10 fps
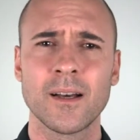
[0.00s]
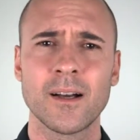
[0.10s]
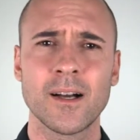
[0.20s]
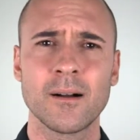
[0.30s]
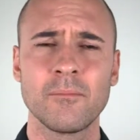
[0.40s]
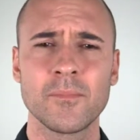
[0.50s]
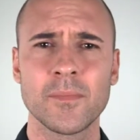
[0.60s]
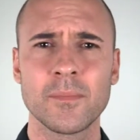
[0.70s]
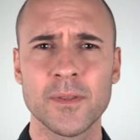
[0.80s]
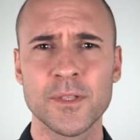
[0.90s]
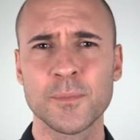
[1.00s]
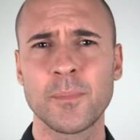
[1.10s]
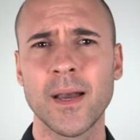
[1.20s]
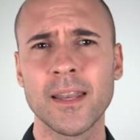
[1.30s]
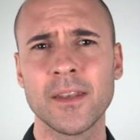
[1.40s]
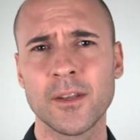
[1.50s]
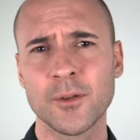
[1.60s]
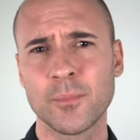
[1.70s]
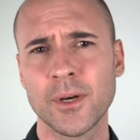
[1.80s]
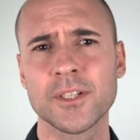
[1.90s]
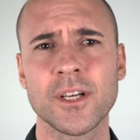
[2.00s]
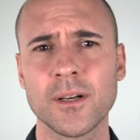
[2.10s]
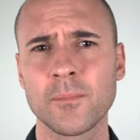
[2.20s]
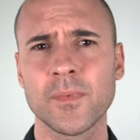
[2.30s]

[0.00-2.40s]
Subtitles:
but this pattern under pressure